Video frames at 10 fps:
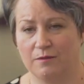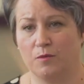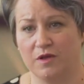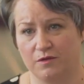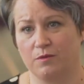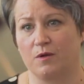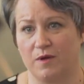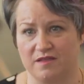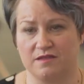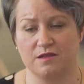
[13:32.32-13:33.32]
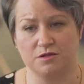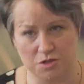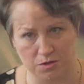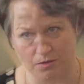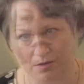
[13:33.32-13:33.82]
with a request that you
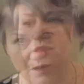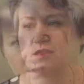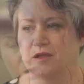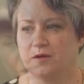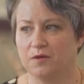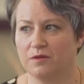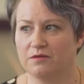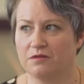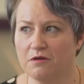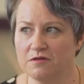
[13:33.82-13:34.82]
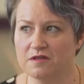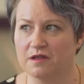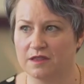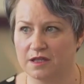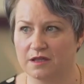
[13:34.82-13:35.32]
do. So those,
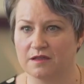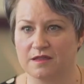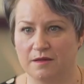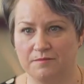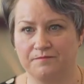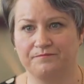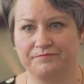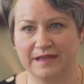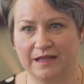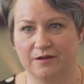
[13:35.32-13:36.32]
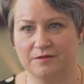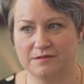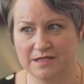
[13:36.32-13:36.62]
I think, are some, you know,